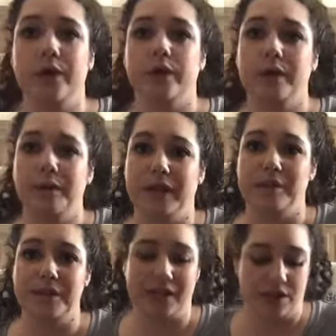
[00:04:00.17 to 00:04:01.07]
3 play
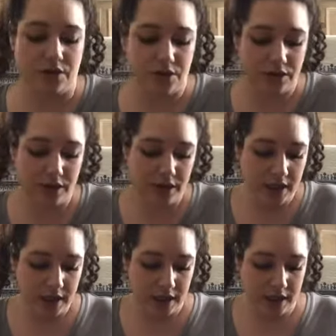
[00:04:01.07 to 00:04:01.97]
upstairs.
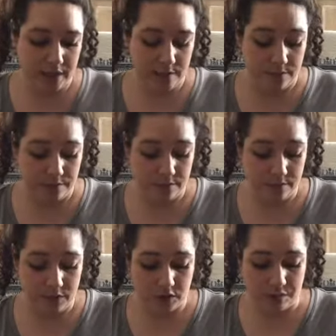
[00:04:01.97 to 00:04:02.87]

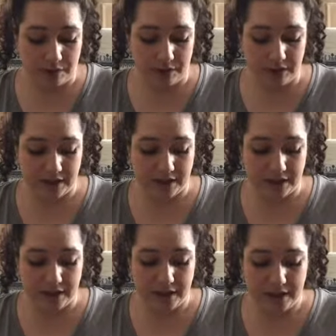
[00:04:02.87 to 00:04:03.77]
Sweet baby's
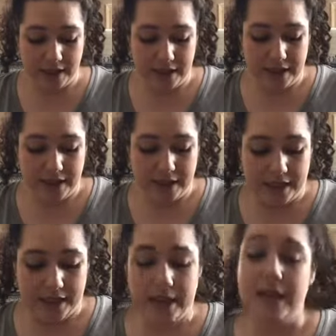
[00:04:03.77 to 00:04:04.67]

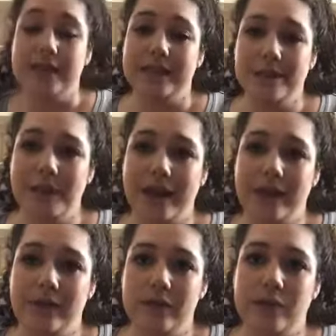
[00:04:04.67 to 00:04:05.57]
sleeping
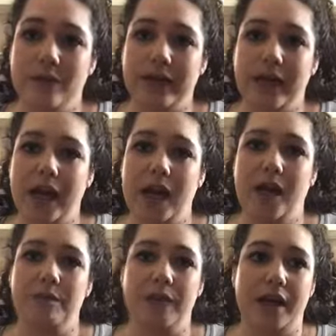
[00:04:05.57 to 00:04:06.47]
after we
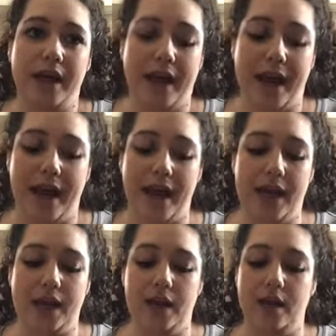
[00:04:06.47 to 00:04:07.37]
had
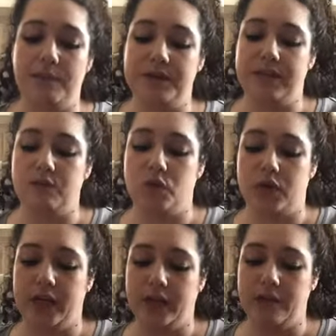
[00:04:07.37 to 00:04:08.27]
a busy
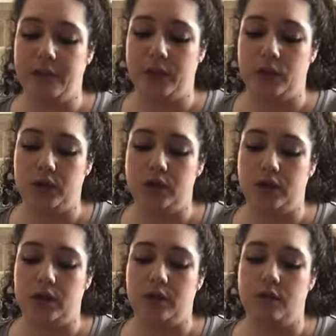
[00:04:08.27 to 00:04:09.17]
morning. My oldest
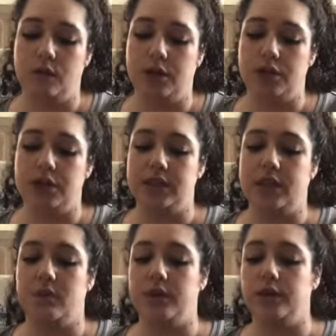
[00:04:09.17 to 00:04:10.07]
daughter watches
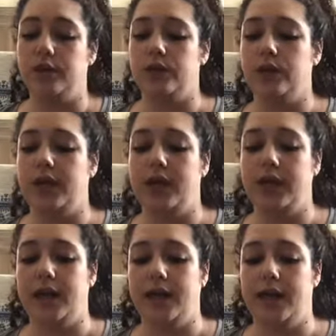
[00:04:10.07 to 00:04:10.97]
a 1-year-old at
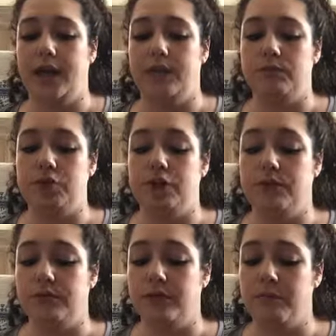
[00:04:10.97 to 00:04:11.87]
a gym
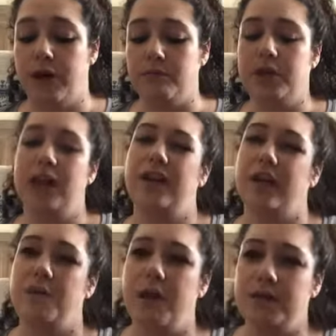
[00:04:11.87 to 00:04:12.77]
for mom, kind of like
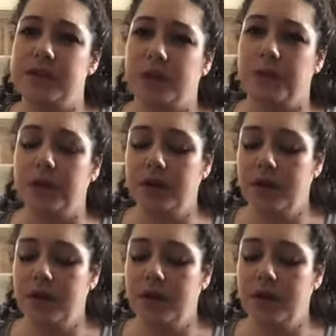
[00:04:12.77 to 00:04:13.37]
a mom's helper.